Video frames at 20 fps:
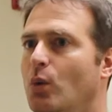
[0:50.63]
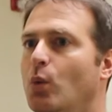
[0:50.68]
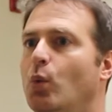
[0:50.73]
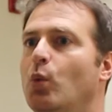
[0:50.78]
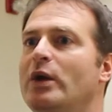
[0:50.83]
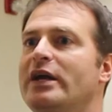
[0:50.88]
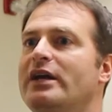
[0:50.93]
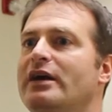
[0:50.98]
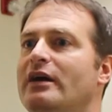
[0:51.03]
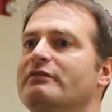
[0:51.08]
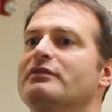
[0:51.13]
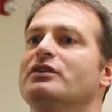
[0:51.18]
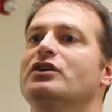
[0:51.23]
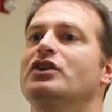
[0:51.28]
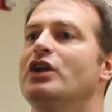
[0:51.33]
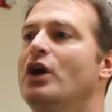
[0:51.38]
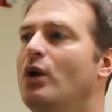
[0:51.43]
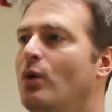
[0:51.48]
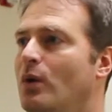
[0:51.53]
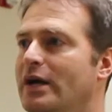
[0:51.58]
we have
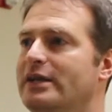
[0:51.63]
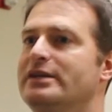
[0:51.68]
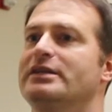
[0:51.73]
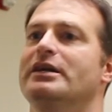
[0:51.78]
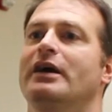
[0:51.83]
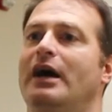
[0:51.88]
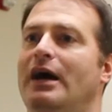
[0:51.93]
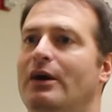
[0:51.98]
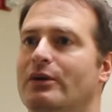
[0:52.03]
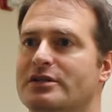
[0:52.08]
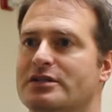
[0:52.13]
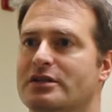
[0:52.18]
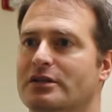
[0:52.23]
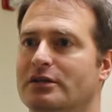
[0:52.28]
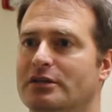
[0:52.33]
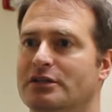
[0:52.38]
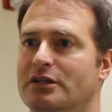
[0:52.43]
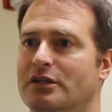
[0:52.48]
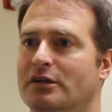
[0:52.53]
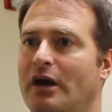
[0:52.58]
no idea how it's
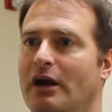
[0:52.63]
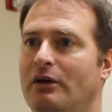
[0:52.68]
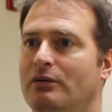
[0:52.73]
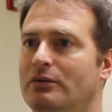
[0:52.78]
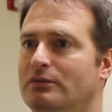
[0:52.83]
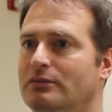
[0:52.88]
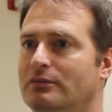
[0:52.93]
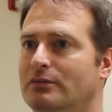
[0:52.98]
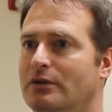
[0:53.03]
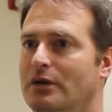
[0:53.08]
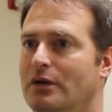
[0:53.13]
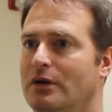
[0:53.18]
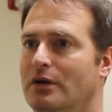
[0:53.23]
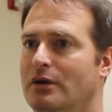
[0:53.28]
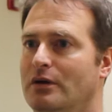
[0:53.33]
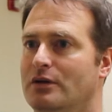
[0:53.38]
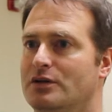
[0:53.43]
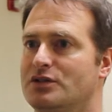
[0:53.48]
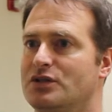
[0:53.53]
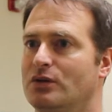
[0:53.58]
going to turn out.
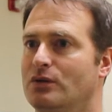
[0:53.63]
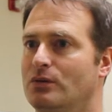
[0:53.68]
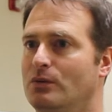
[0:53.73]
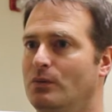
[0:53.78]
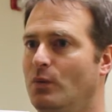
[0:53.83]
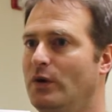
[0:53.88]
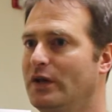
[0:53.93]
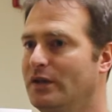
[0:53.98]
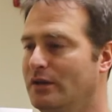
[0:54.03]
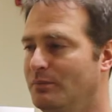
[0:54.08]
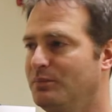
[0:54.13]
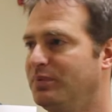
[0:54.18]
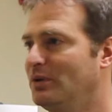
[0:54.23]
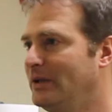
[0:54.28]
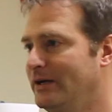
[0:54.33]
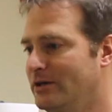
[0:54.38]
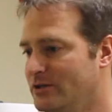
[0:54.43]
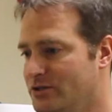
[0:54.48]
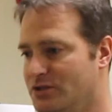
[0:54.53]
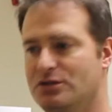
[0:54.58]
So when the
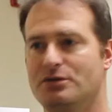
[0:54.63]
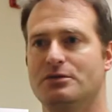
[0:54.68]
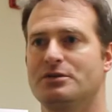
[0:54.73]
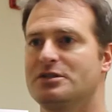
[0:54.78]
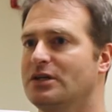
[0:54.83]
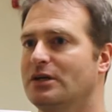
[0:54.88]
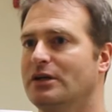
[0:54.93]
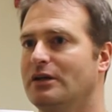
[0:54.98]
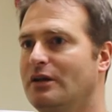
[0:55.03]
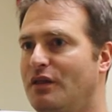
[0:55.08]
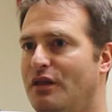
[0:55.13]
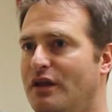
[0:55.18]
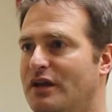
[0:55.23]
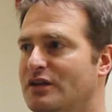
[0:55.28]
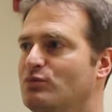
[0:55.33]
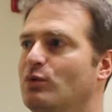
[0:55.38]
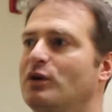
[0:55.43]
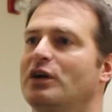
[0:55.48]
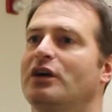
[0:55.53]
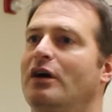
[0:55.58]
players do certain
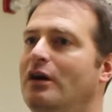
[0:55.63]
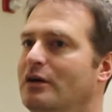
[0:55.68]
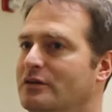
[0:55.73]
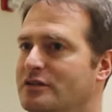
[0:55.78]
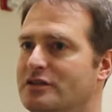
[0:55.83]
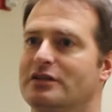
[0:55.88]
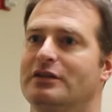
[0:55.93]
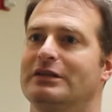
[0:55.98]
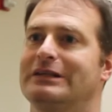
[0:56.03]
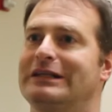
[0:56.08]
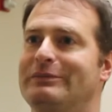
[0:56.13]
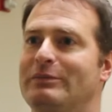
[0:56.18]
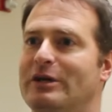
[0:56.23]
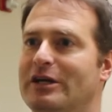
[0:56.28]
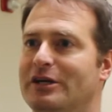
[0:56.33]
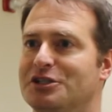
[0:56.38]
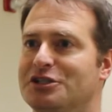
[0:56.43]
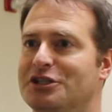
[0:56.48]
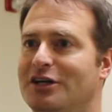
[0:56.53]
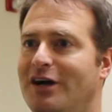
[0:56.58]
things, we're constantly
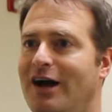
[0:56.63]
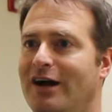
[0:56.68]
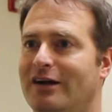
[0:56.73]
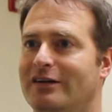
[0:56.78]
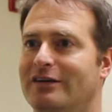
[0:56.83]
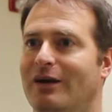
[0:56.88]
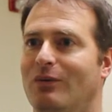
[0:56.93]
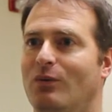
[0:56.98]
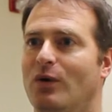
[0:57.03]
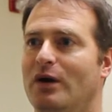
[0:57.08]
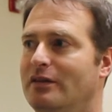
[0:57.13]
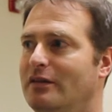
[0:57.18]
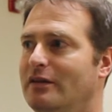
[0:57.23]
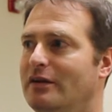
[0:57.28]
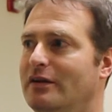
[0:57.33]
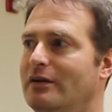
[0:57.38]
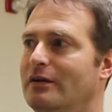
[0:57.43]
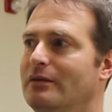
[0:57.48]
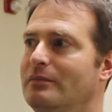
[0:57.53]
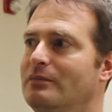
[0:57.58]
being shocked at what
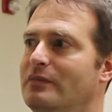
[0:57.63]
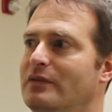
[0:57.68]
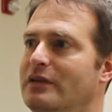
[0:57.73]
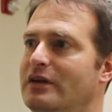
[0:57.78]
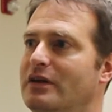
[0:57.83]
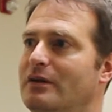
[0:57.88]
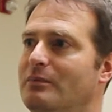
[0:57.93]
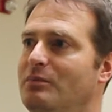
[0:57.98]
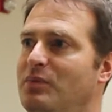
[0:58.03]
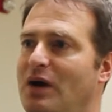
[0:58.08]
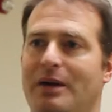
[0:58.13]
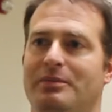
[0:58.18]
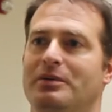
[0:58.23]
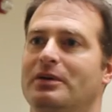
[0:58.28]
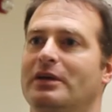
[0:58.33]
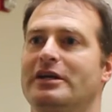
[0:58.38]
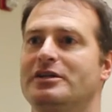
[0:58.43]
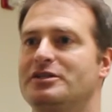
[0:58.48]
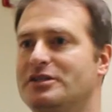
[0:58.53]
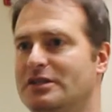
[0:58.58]
the, the
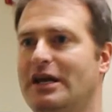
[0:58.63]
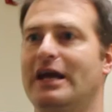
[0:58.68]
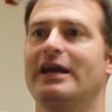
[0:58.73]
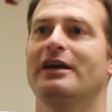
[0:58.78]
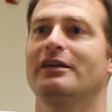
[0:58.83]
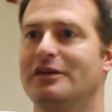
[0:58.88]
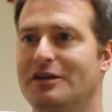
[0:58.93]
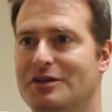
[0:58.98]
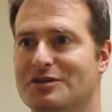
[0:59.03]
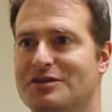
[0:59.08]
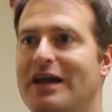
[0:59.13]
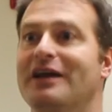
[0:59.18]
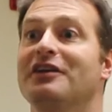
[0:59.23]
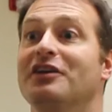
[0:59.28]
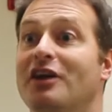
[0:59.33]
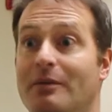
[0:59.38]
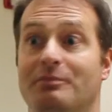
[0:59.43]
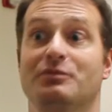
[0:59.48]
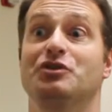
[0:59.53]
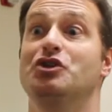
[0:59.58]
population, the aliens,
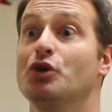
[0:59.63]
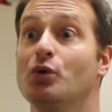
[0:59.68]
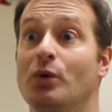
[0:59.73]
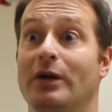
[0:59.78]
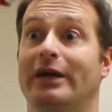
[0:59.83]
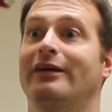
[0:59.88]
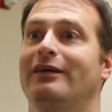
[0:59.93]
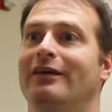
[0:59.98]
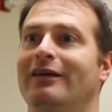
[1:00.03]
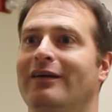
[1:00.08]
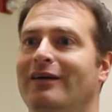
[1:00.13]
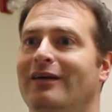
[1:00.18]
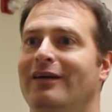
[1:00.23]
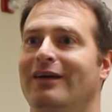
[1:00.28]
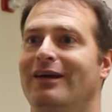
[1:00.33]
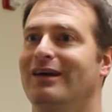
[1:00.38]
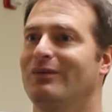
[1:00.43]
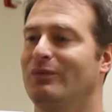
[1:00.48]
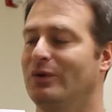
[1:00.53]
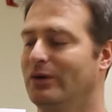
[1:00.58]
end up doing.
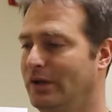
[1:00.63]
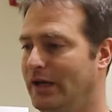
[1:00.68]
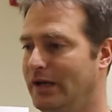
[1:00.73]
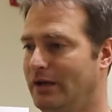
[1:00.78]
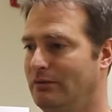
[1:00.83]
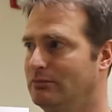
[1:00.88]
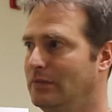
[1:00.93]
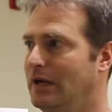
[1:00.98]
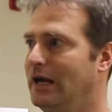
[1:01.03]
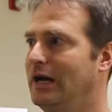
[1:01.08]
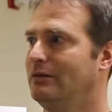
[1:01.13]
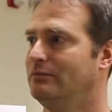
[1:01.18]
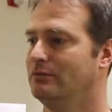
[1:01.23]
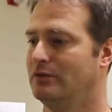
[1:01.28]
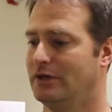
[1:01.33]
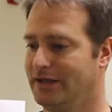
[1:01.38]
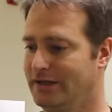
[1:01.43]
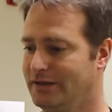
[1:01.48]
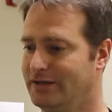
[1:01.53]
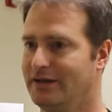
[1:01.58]
We're like,
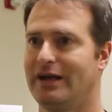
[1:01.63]
why did